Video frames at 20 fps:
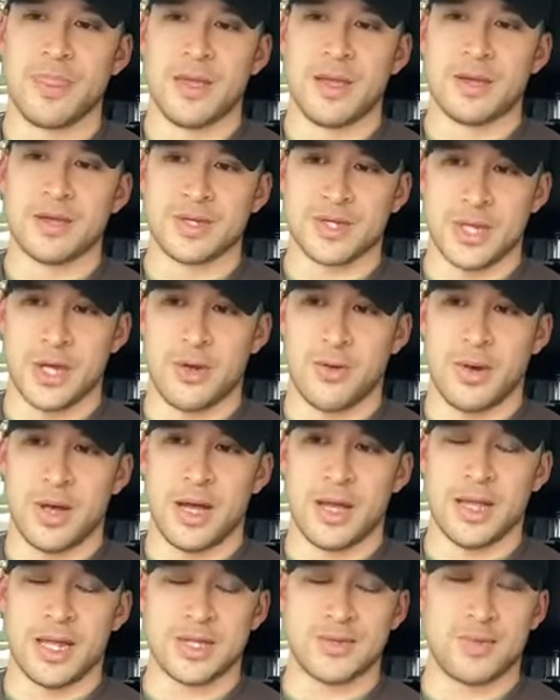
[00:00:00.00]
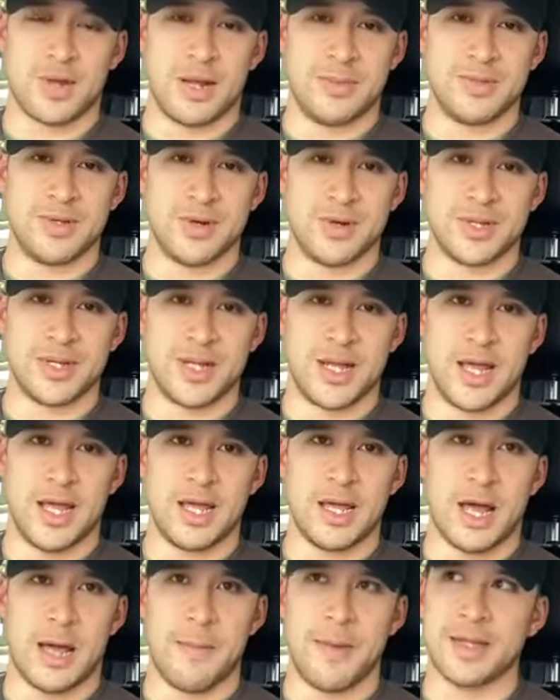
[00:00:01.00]
So that's what I'm doing
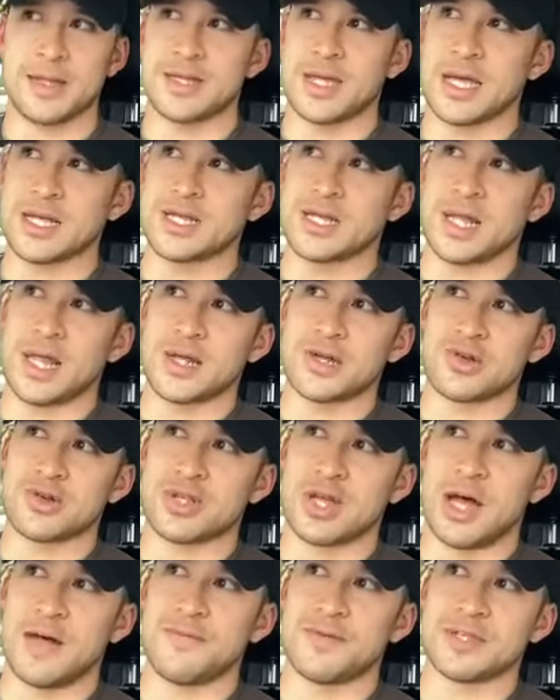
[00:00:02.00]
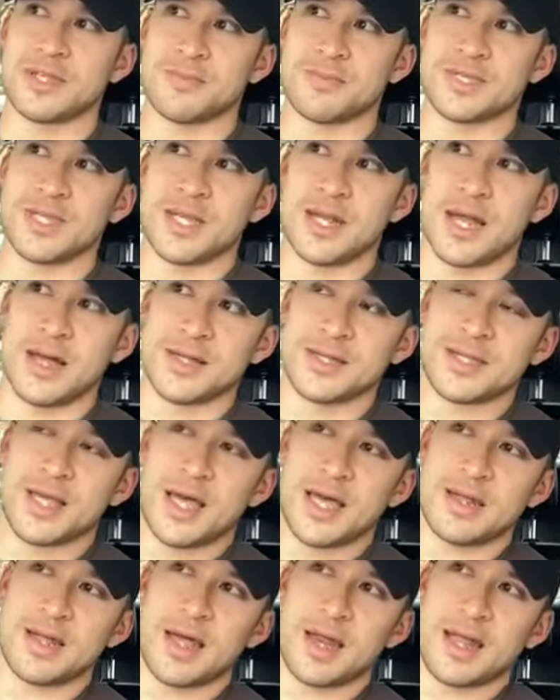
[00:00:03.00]
today. I'm at the tax collector's office. I'm sitting
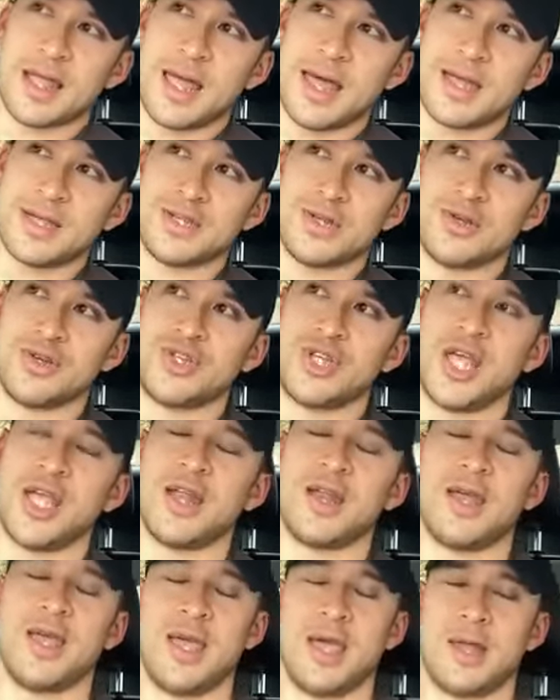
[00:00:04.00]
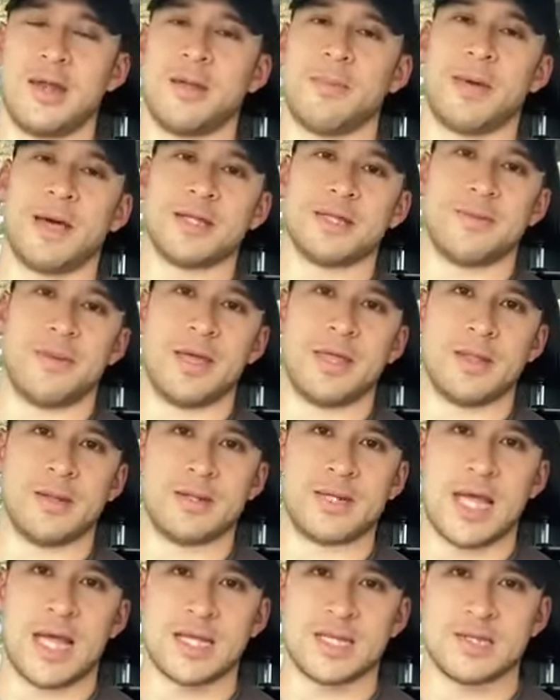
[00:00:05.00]
outside, got a cashier's check in hand, about to pay the
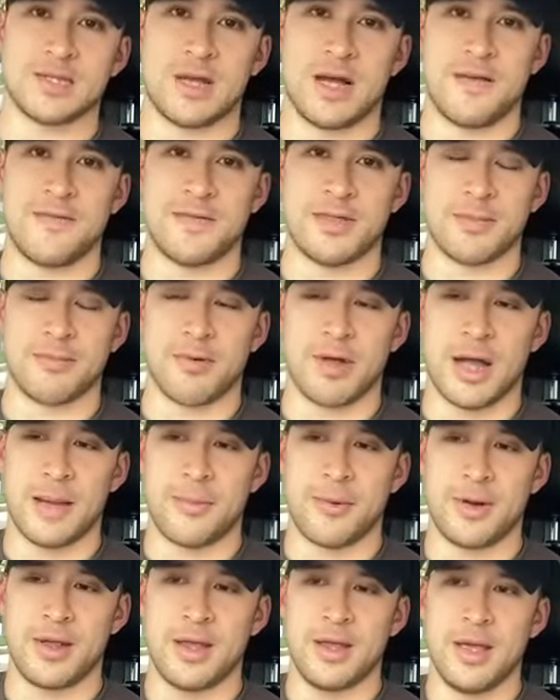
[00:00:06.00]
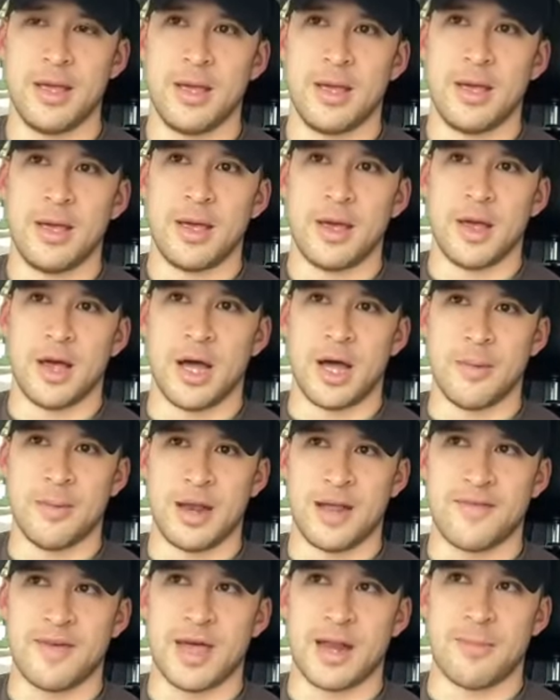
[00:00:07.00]
taxes off on the property.
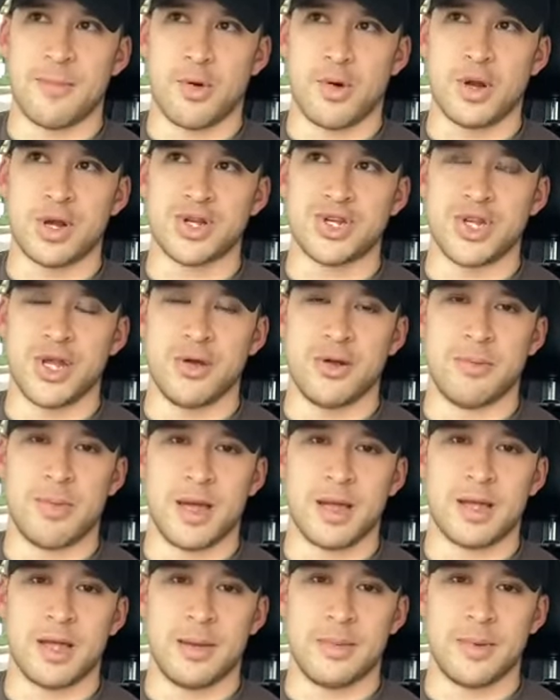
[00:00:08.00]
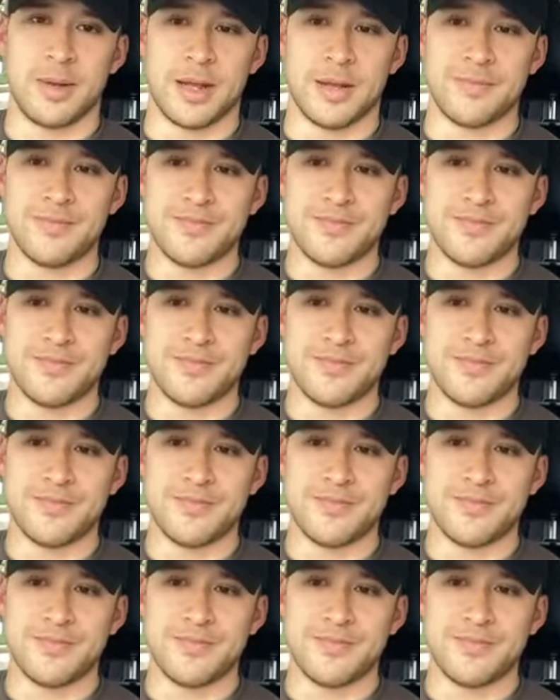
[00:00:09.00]
And I've got a mortgage note in my company